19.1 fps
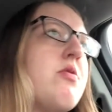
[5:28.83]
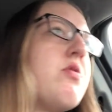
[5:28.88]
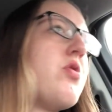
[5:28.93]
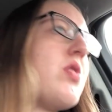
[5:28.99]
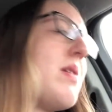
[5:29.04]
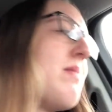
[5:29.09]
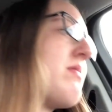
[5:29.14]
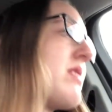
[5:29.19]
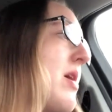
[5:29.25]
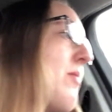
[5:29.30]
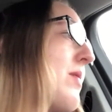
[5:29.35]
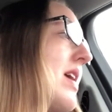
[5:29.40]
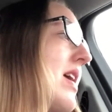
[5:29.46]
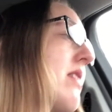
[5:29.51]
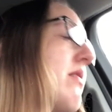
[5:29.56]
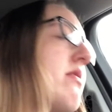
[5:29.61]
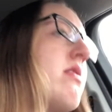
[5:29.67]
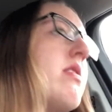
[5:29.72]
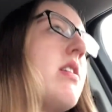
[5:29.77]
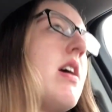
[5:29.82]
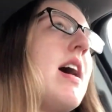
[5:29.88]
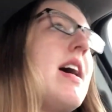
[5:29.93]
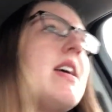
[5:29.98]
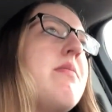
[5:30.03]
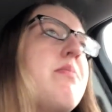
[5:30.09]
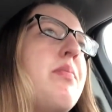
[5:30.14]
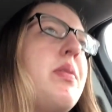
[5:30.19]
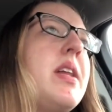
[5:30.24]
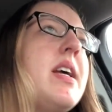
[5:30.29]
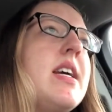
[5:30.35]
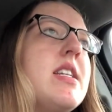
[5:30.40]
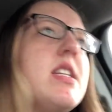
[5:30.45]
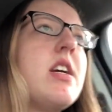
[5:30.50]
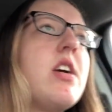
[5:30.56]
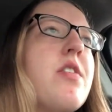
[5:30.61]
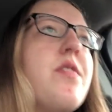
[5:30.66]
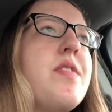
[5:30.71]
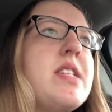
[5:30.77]
trip that we had I had planned
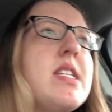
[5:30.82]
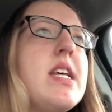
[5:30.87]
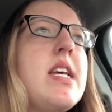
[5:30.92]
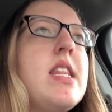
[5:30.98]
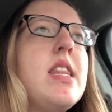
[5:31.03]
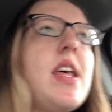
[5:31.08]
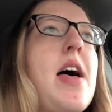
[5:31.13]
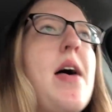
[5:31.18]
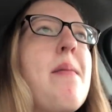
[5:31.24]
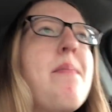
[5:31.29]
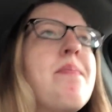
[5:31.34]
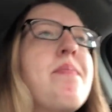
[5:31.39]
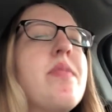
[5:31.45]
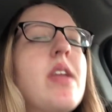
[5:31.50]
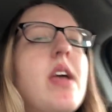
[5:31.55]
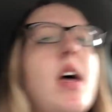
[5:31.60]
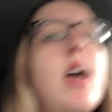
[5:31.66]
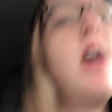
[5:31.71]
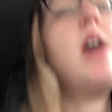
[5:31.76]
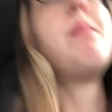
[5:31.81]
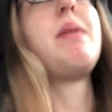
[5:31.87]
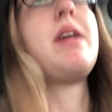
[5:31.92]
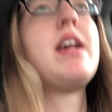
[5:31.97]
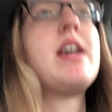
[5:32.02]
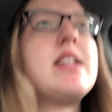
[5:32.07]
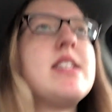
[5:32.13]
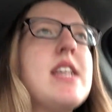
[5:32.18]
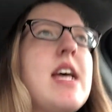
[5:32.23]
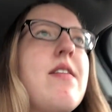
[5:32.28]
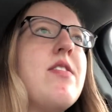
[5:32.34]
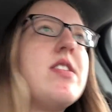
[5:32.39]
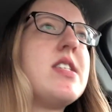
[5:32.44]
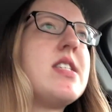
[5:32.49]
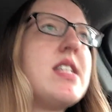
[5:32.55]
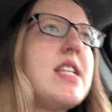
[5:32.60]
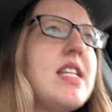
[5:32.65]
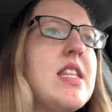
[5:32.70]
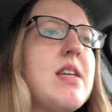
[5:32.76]
to go visit them um, because I haven't
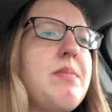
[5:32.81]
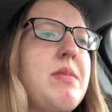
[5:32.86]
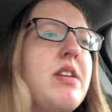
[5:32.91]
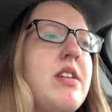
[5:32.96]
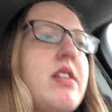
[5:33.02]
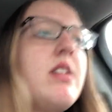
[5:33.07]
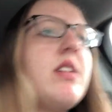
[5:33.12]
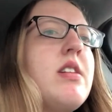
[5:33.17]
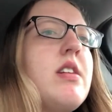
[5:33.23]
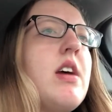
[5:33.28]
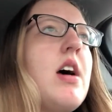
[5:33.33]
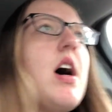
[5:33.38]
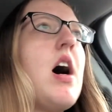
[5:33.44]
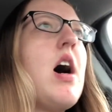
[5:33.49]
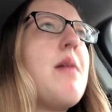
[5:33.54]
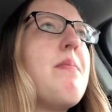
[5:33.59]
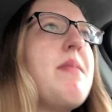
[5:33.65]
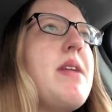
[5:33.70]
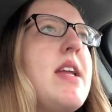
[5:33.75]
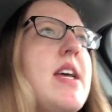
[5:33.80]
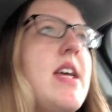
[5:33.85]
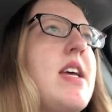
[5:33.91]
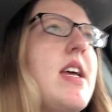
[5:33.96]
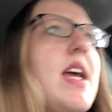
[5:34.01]
seen them in a hot minute